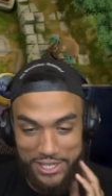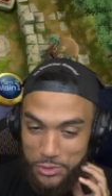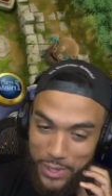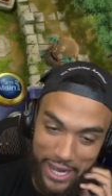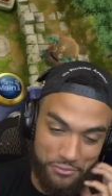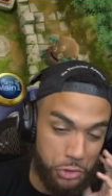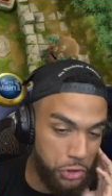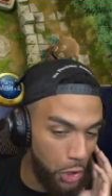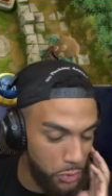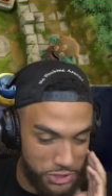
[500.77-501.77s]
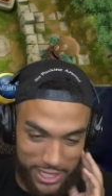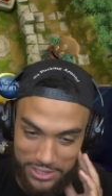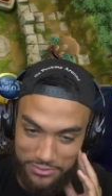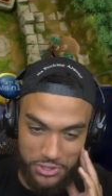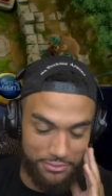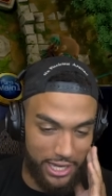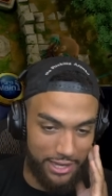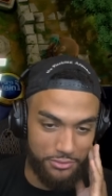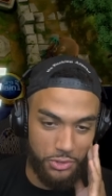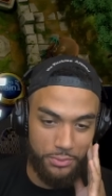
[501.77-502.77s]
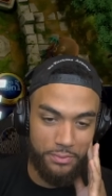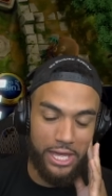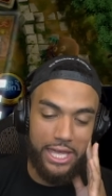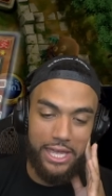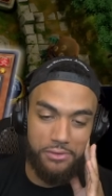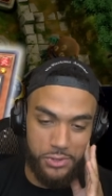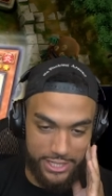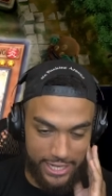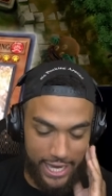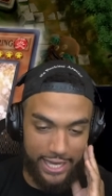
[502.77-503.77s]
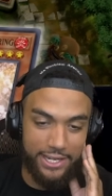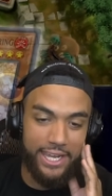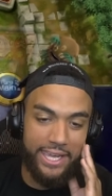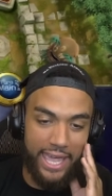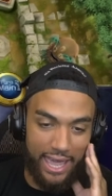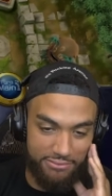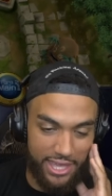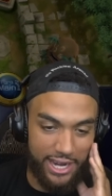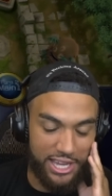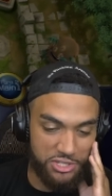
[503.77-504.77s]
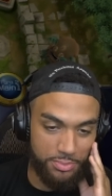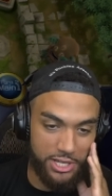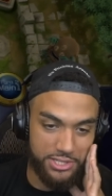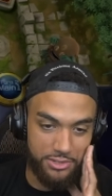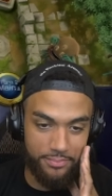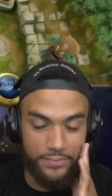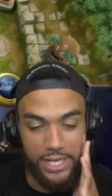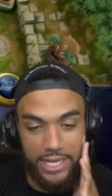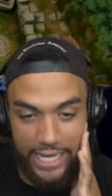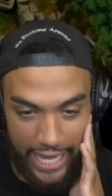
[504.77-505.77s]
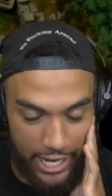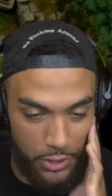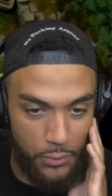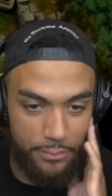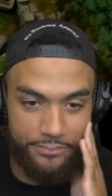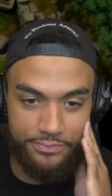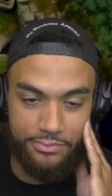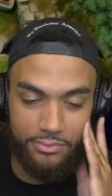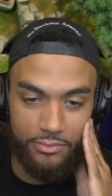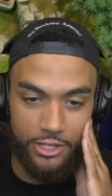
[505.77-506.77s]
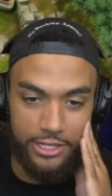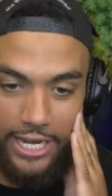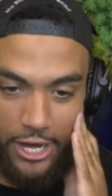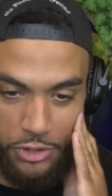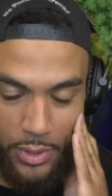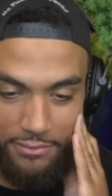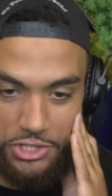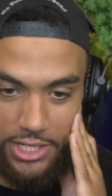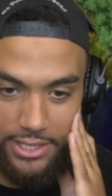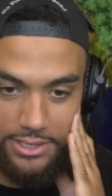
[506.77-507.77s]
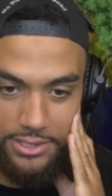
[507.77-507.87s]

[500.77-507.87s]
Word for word: you would have no chance of survival if you did not have that Ash Blossom. Now, now you have a chance.